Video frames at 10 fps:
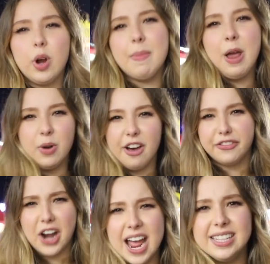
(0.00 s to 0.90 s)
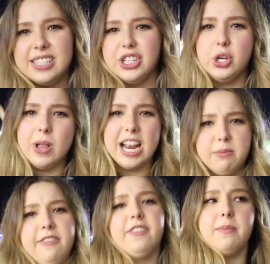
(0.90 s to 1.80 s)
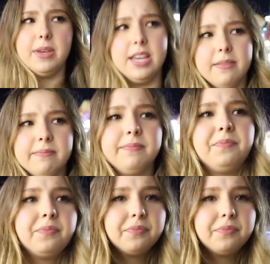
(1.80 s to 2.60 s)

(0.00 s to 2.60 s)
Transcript: who were my real friends and who liked me for me.